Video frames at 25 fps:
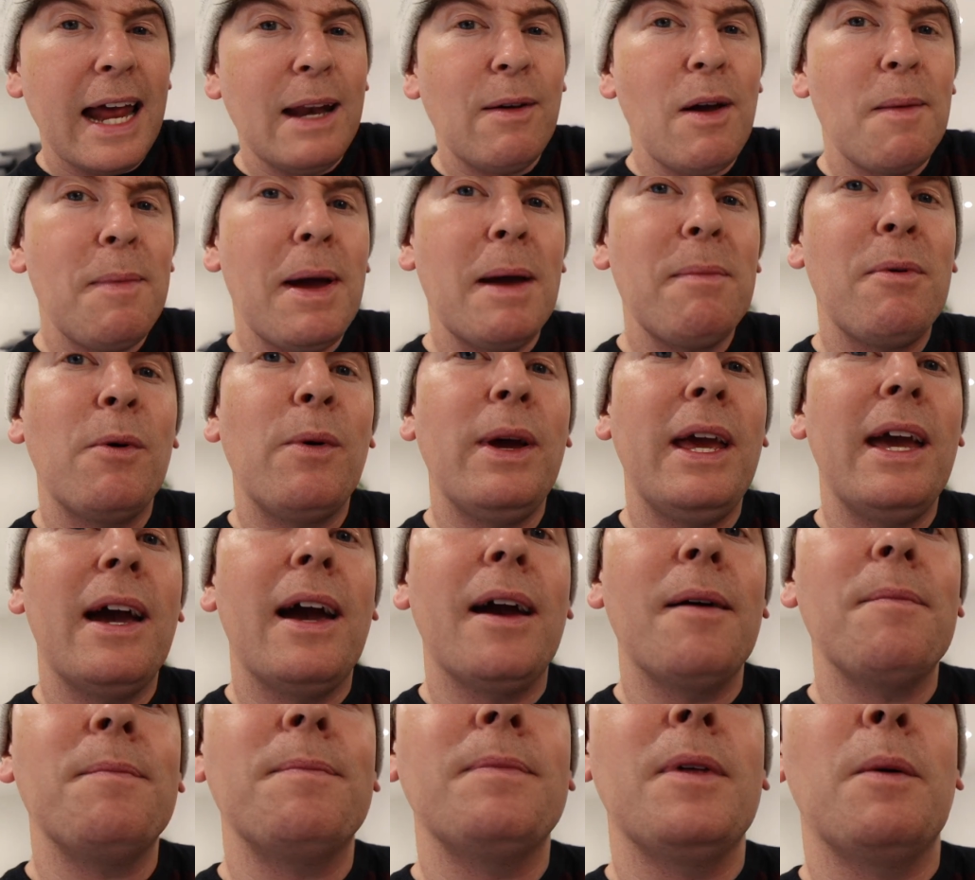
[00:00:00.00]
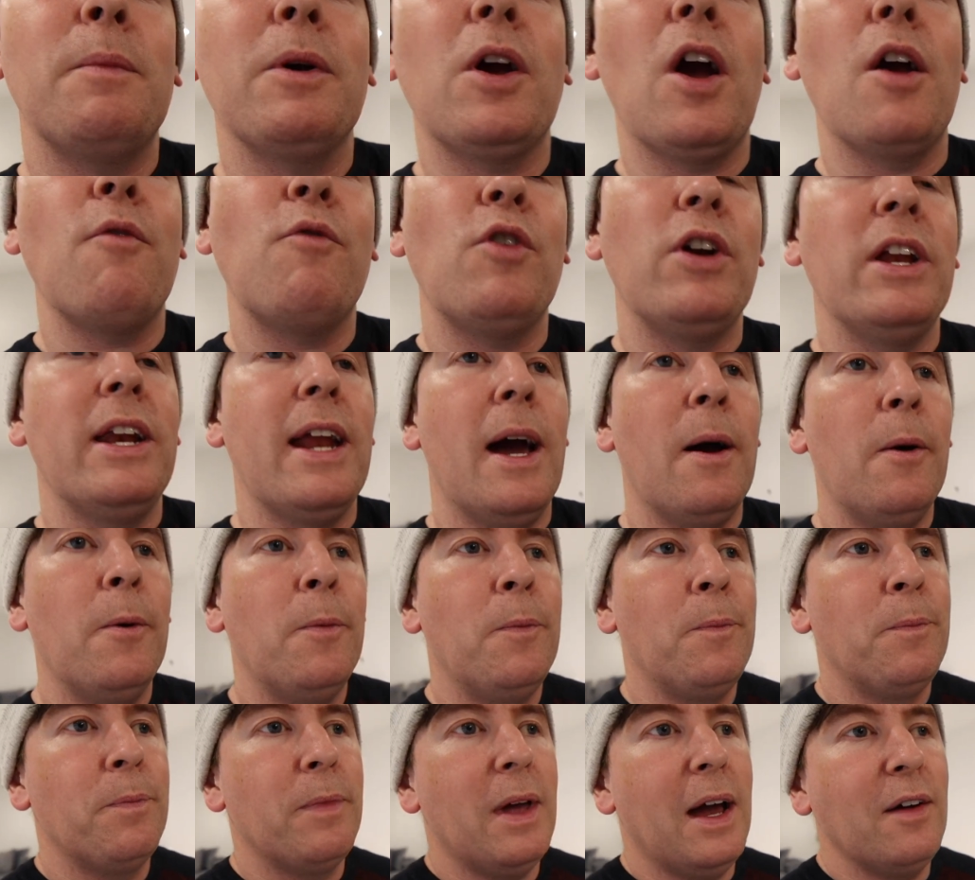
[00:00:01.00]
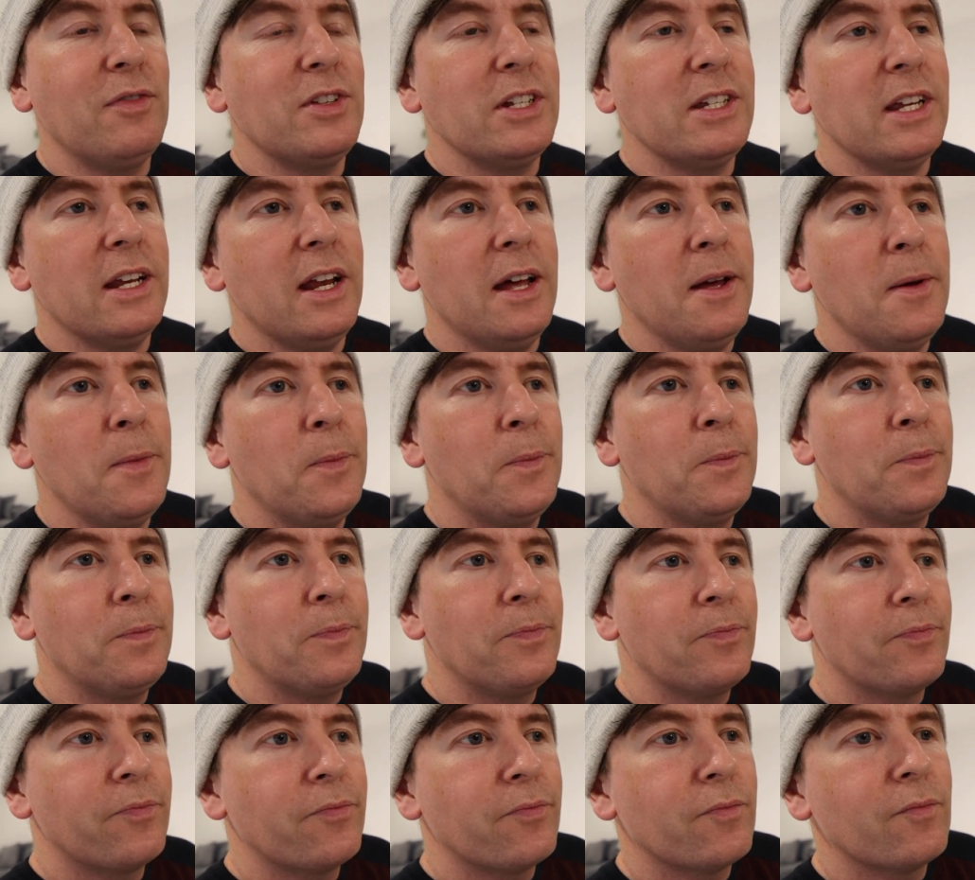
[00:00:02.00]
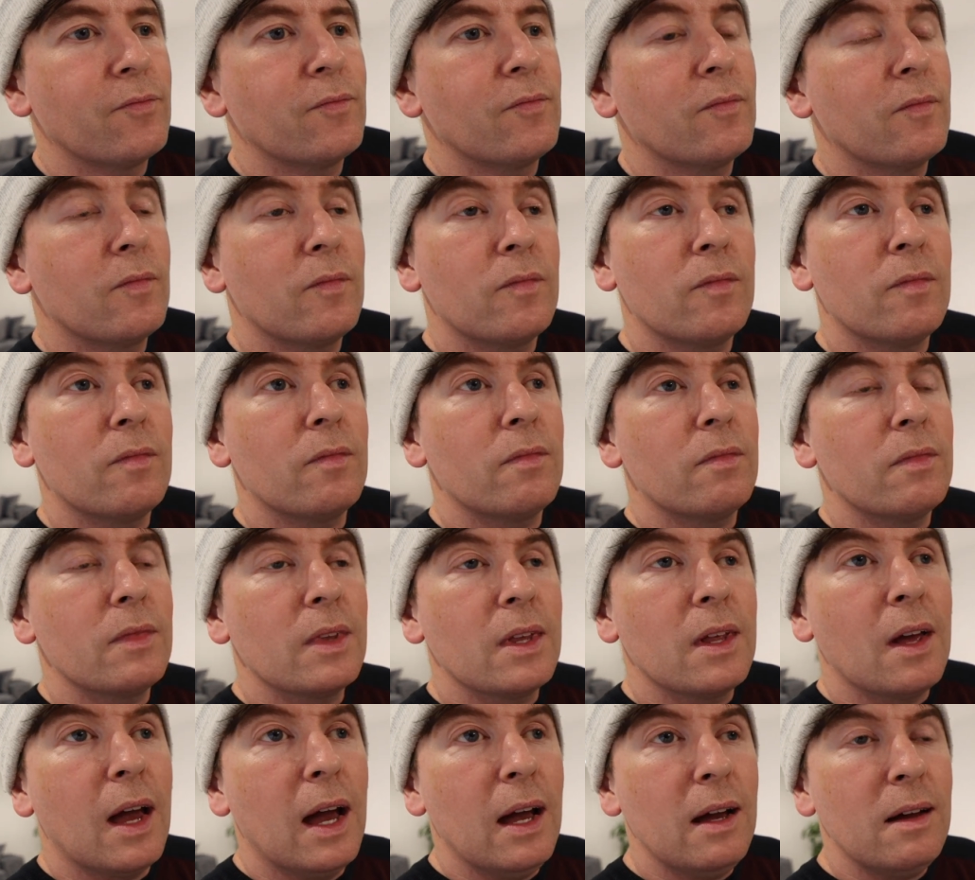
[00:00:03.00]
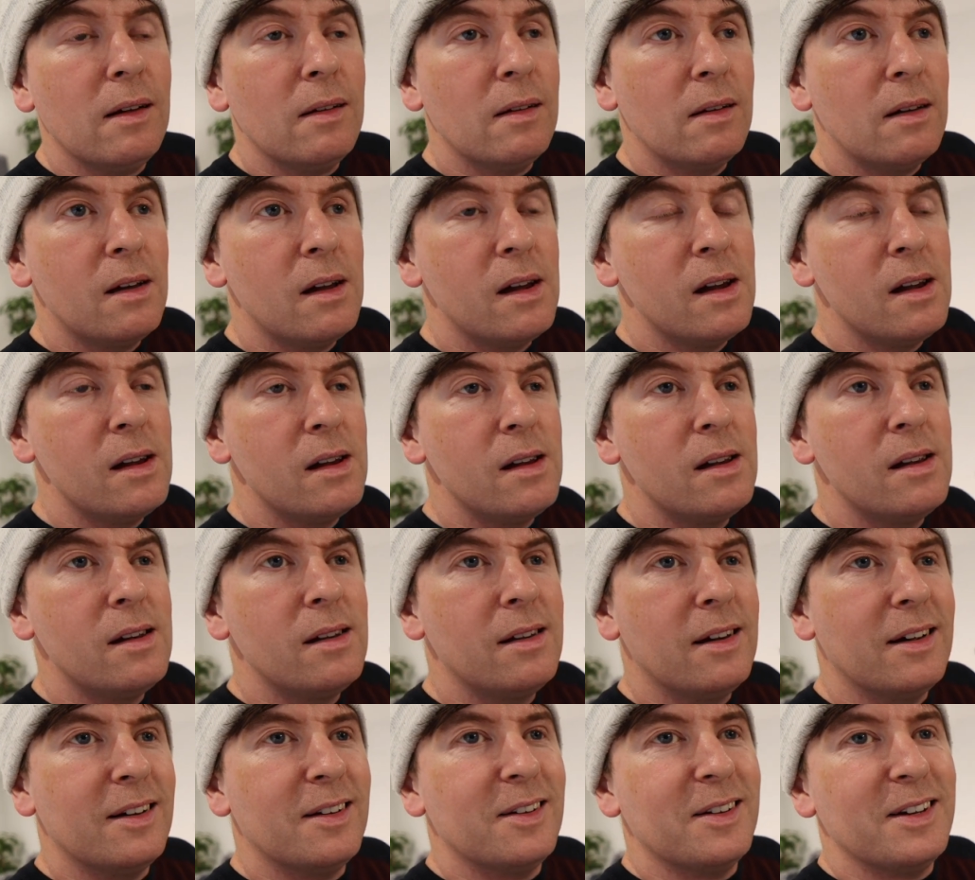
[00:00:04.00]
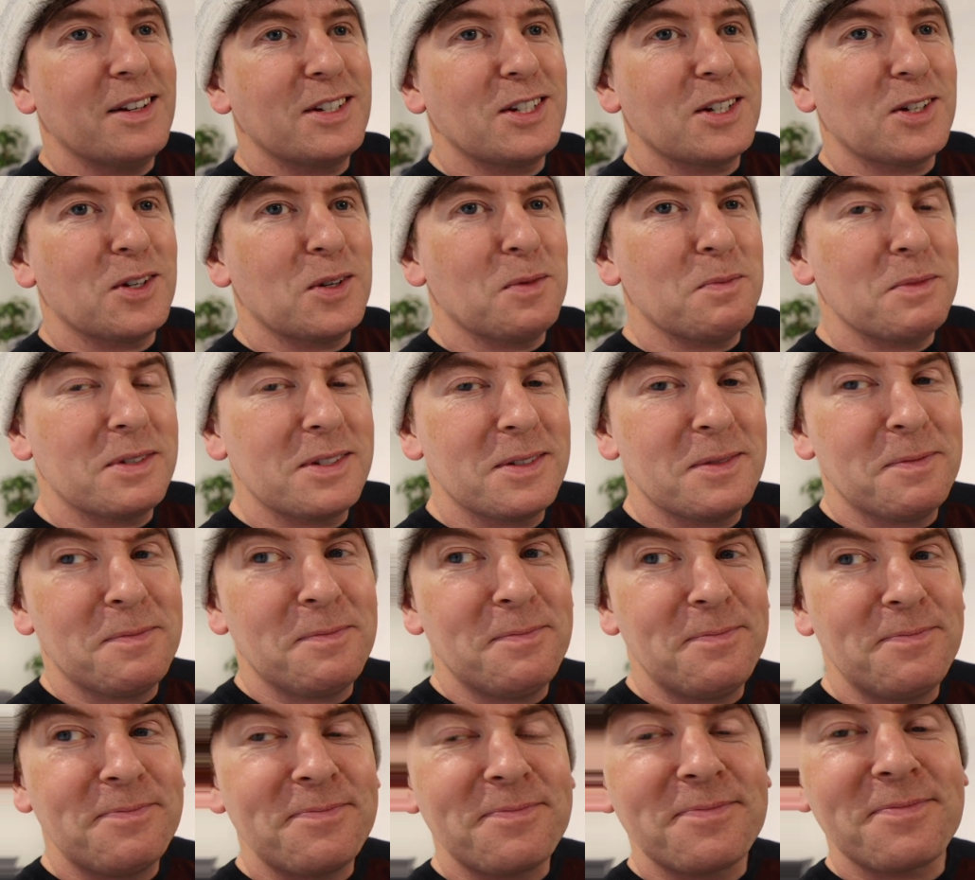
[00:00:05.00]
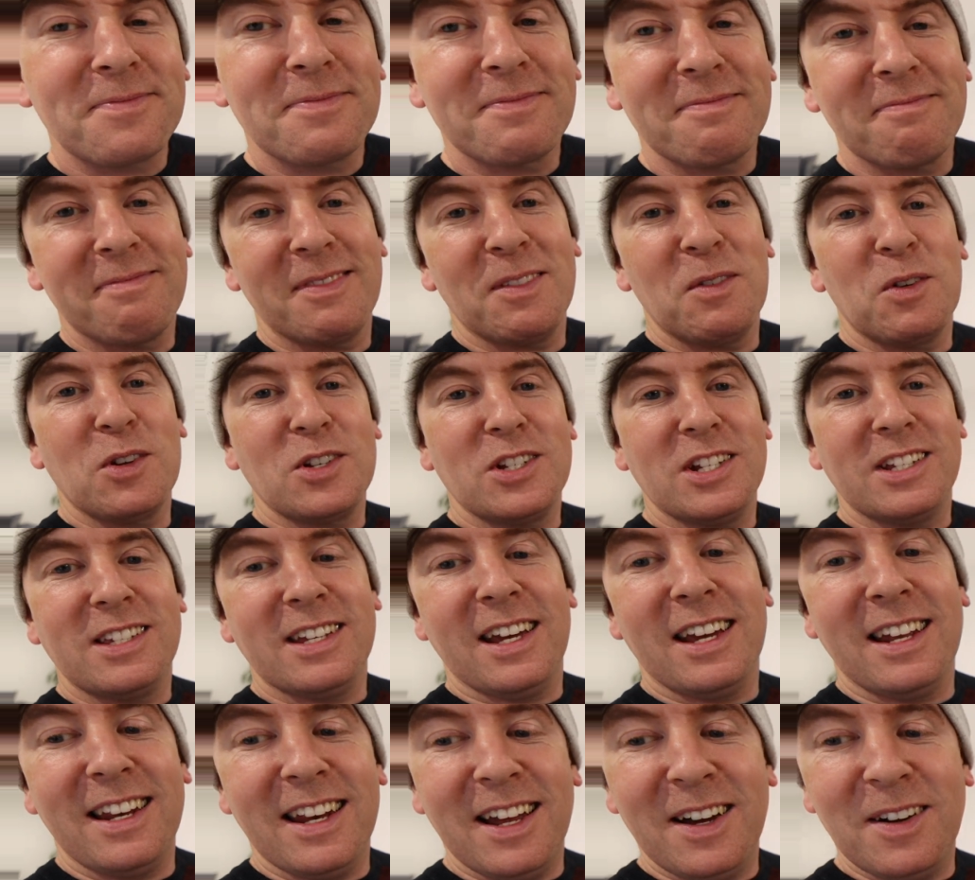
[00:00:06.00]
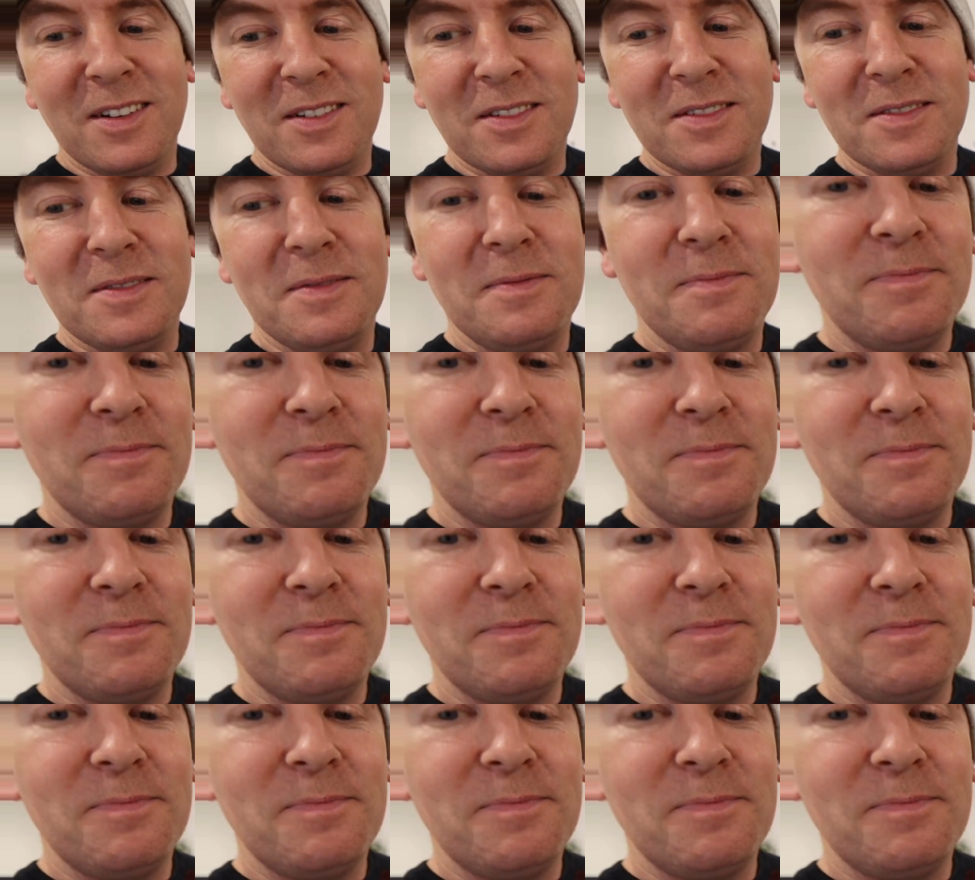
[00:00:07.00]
Anyway, babe, are we going running now, after dinner? Huh? Oh, here she comes. What's she saying now?